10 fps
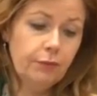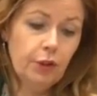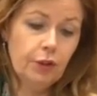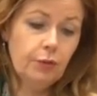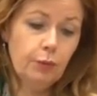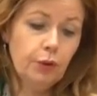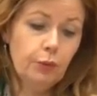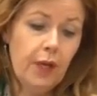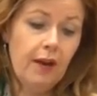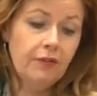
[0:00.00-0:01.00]
just
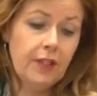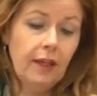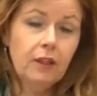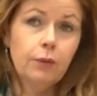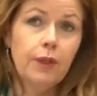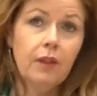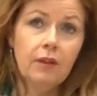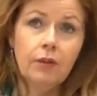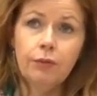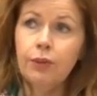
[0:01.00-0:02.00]
what we have dealt with
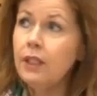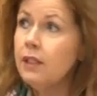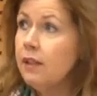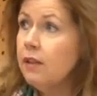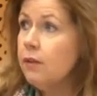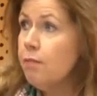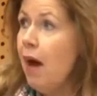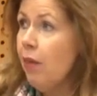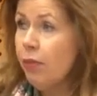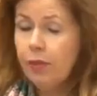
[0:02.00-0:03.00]
in the recent
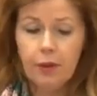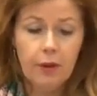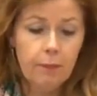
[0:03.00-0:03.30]
month